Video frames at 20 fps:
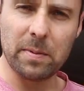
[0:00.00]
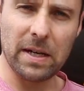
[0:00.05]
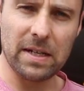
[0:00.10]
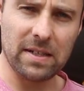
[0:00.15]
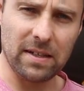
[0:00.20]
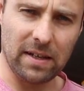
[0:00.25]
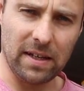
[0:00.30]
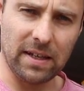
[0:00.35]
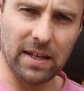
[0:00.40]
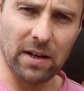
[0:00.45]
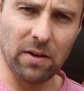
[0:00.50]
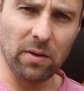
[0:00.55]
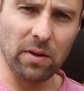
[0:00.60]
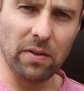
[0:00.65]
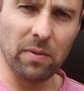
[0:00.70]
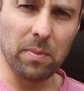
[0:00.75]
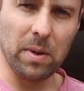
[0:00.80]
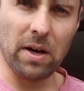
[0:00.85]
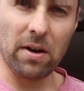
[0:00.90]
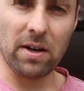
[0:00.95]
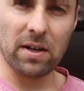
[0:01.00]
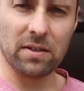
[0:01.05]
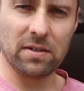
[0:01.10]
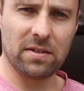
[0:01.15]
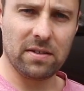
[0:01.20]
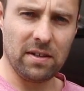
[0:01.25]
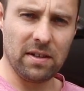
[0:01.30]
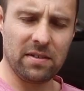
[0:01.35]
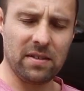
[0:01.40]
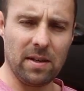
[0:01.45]
basically get all of the
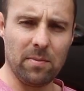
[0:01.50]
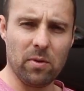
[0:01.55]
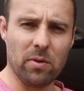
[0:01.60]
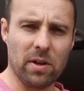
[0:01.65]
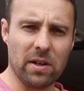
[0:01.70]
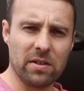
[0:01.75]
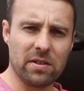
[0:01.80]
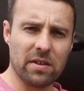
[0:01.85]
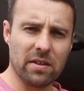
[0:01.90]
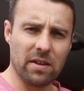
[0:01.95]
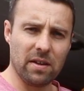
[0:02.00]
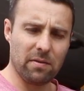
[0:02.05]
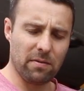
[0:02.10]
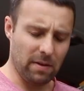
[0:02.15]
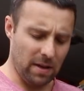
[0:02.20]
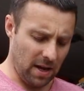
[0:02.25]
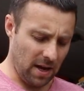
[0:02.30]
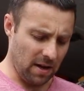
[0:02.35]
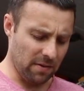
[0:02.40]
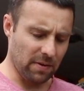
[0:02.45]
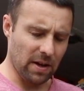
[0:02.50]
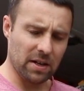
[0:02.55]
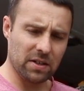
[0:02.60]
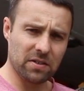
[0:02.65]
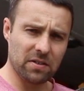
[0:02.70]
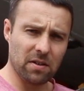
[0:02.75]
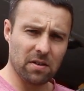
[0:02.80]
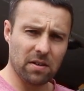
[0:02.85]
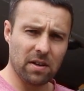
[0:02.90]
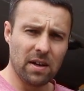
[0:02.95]
bearings assembled into the uh, rudder
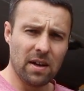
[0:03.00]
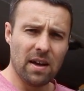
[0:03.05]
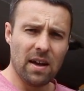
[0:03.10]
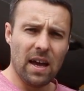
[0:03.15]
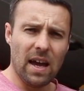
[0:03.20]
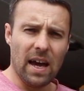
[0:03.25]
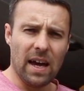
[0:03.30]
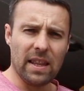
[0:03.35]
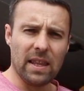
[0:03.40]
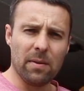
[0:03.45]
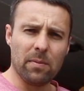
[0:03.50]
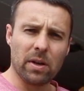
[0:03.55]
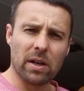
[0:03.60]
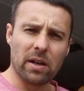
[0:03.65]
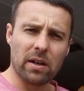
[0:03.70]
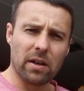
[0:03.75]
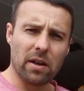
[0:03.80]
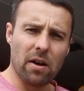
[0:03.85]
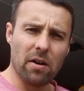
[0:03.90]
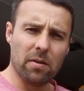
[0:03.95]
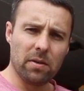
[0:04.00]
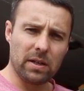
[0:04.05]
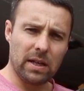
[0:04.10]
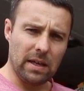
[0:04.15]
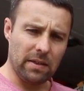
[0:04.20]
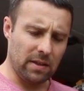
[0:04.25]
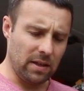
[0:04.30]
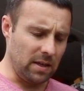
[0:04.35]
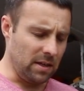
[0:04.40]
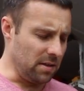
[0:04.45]
stock, and then we're going to go and
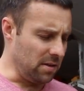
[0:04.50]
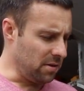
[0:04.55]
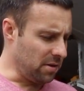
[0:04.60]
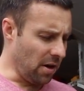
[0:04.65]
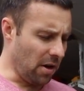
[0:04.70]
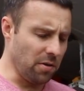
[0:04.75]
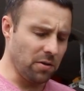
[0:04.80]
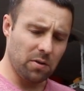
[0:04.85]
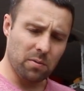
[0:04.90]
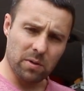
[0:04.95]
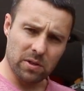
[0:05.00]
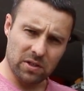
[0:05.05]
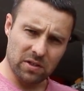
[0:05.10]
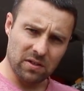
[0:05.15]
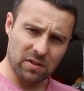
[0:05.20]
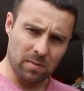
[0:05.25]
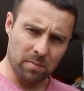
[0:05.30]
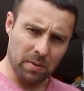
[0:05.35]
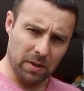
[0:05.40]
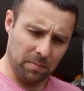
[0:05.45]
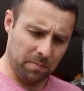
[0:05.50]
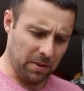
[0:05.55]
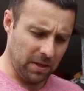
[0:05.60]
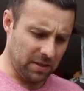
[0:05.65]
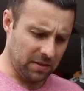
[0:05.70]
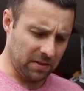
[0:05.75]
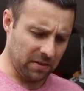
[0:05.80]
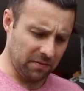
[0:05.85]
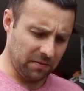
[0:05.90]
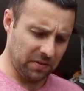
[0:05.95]
get the yoke, which is the big
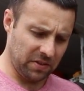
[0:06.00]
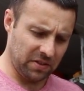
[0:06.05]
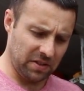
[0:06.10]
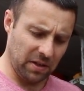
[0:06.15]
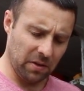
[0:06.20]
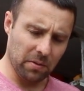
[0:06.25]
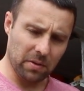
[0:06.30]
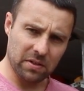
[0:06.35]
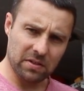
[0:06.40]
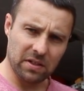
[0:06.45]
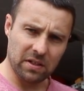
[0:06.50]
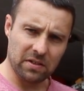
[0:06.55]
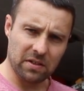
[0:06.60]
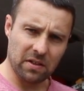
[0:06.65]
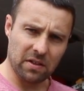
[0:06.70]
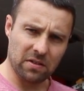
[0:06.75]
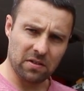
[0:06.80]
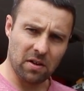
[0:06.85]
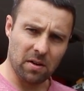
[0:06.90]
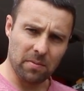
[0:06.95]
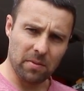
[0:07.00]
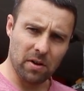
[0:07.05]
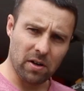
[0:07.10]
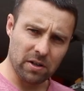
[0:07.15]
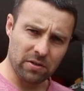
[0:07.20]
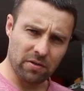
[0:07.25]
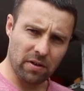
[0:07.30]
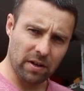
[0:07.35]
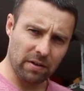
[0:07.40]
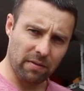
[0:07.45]
piece of steel that sits at the top the
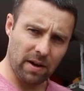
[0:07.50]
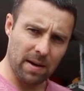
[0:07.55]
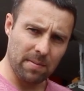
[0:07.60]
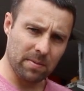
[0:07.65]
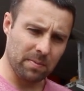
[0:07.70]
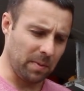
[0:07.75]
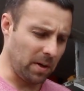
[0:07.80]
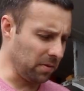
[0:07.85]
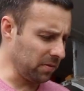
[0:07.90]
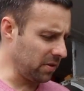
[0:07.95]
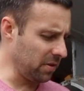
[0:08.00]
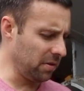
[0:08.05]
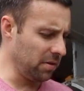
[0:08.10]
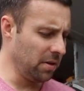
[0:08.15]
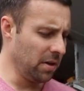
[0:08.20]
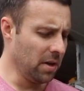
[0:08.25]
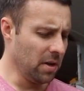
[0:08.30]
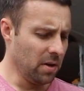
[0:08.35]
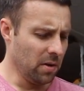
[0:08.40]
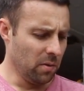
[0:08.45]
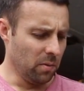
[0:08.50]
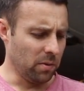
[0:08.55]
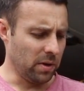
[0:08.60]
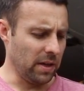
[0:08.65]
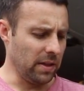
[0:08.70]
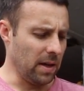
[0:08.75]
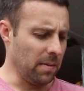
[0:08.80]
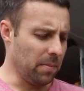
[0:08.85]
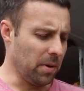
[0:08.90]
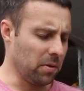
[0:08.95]
hydraulic rams bolt to. We'll
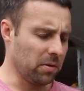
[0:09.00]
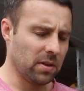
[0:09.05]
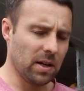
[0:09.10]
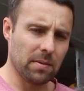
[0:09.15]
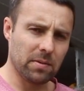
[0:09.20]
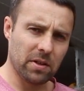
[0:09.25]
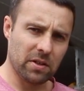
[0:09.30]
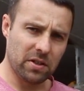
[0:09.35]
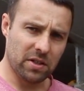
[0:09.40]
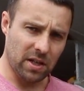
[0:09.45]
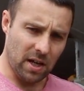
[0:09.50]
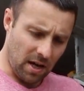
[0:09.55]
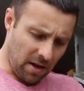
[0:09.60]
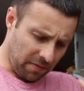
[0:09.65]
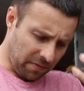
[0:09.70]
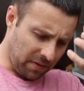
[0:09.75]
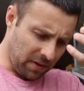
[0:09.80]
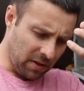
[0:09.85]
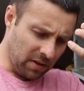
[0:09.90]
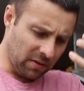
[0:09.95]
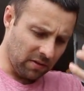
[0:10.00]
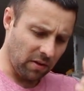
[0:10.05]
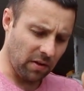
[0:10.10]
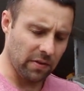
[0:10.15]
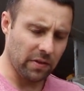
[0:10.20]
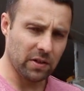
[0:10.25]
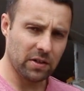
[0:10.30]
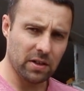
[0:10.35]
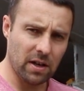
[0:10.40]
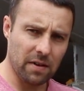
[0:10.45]
get that bolted up to the shaft,
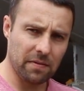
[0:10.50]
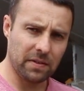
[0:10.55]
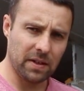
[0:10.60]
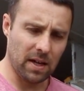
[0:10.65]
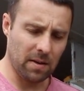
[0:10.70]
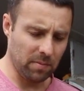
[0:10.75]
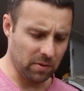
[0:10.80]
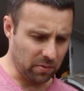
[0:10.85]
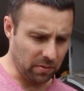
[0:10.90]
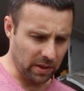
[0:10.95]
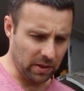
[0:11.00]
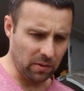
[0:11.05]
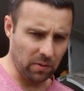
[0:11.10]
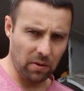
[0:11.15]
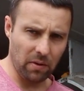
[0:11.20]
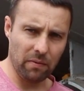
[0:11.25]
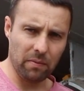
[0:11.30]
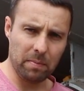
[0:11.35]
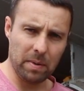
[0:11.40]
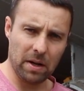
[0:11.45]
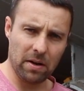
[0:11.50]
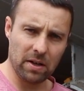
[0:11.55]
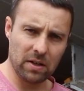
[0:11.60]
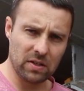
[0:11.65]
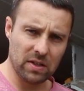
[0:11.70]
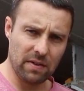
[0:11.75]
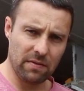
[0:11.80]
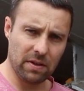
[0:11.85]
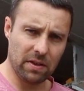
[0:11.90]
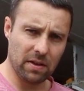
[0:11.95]
slide the shaft down between all of the
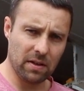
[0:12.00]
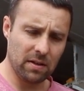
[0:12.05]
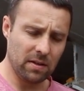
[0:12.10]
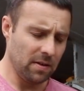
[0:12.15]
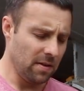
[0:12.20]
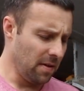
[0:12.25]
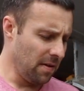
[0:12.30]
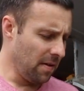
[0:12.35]
bearings and everything,